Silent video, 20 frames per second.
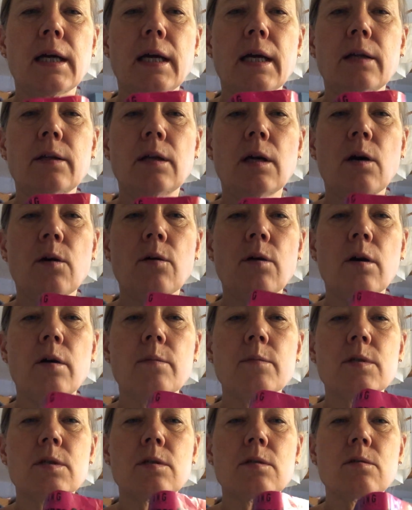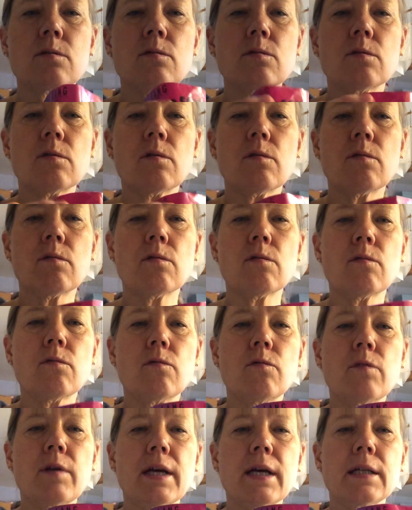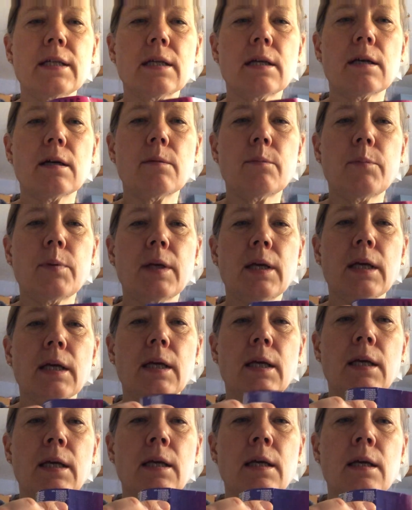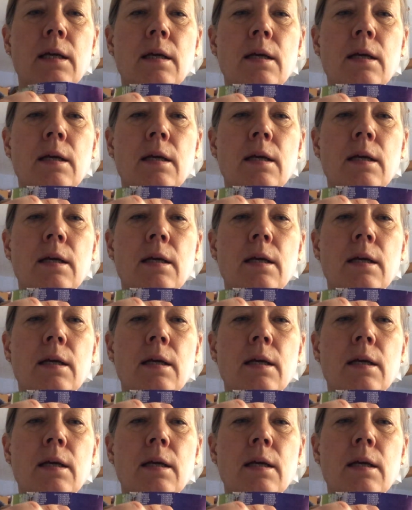and now comes red, pink,